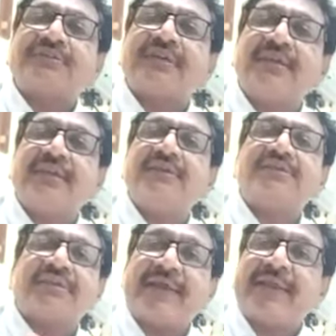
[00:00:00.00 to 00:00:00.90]
surgery is
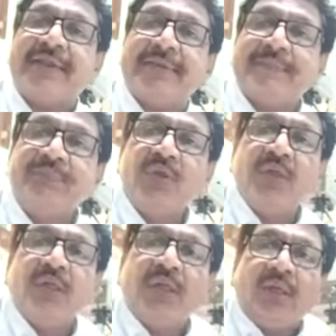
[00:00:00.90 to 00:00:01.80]
thyroid.
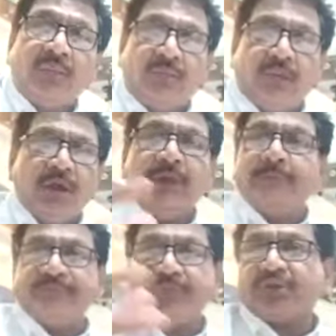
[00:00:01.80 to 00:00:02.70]

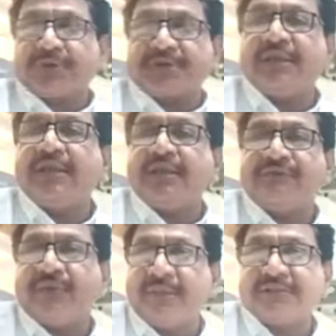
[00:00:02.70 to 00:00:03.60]
Especially in
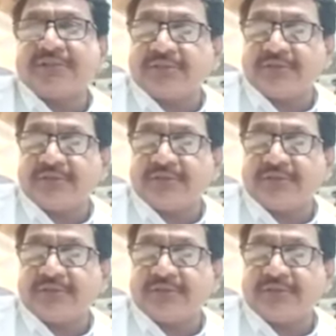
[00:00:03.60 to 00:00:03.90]
females,